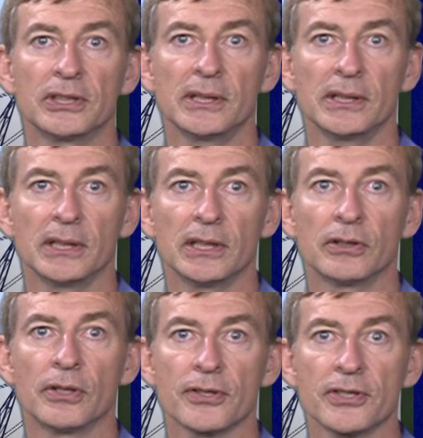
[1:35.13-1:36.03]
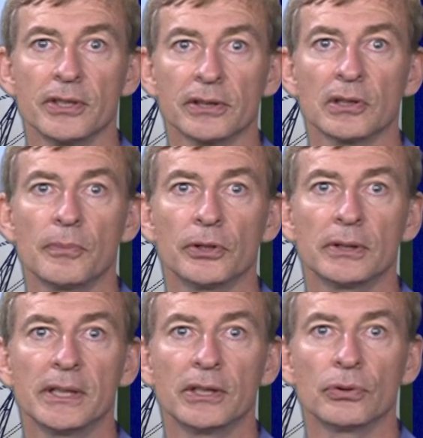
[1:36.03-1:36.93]
utility does not
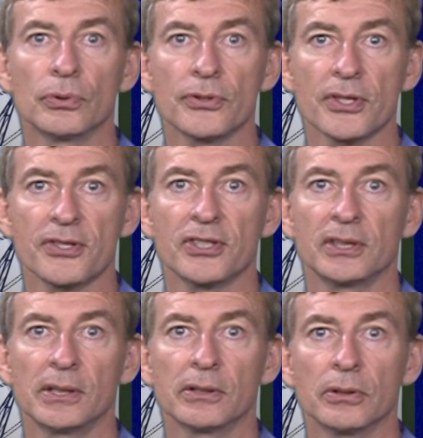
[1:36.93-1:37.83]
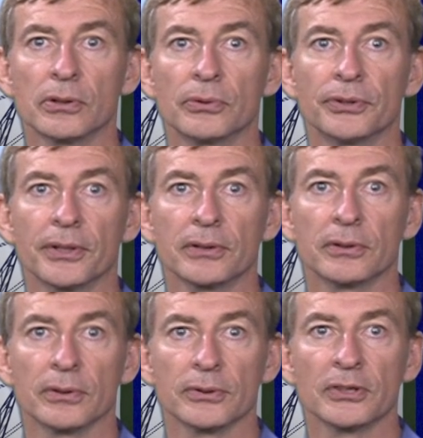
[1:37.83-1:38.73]
commonly use steel core
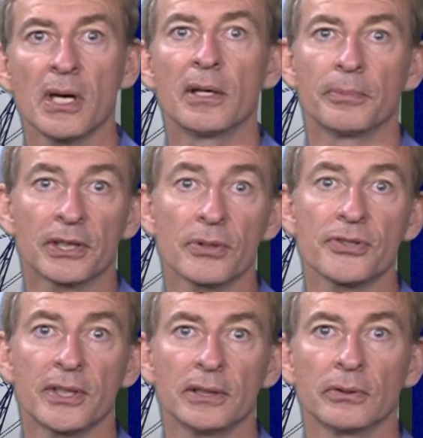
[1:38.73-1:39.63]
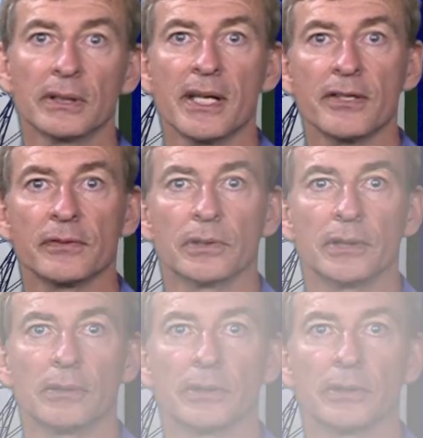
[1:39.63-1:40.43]
conductors because they don't last very